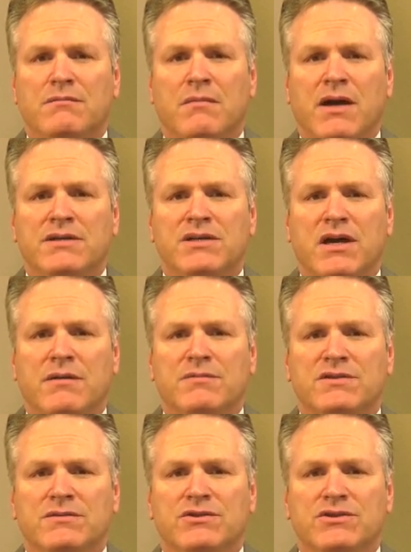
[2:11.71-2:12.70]
My job
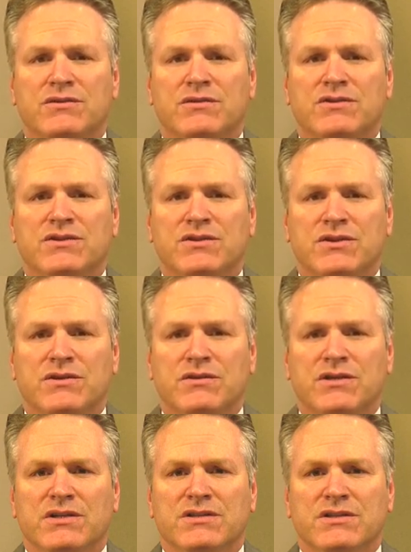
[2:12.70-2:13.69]
is to ensure the
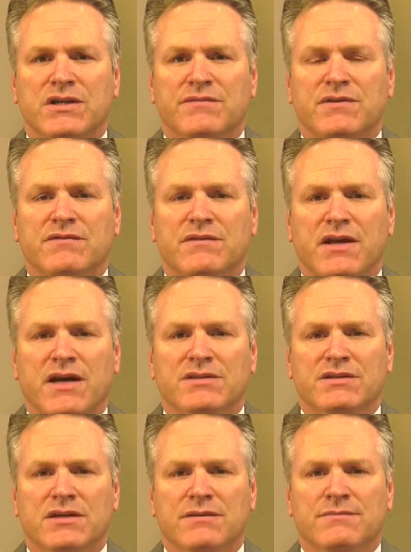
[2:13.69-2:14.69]
security and safety of
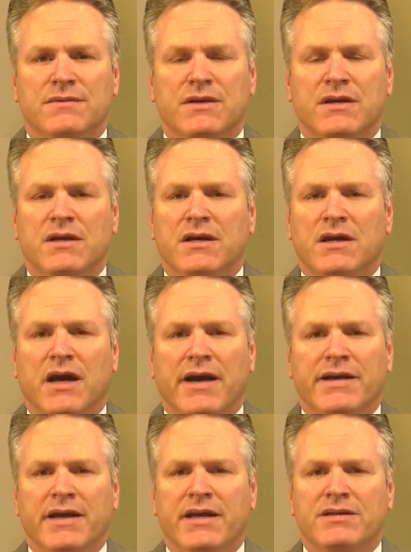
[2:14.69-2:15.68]
Alaska.
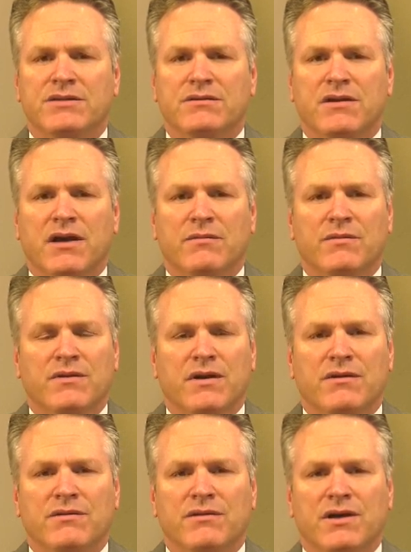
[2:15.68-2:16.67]
I can't do that
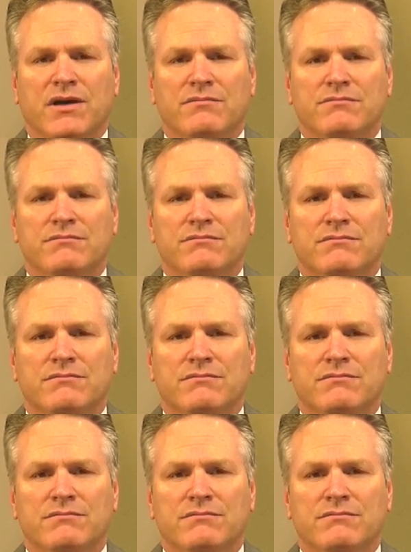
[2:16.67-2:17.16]
without your help.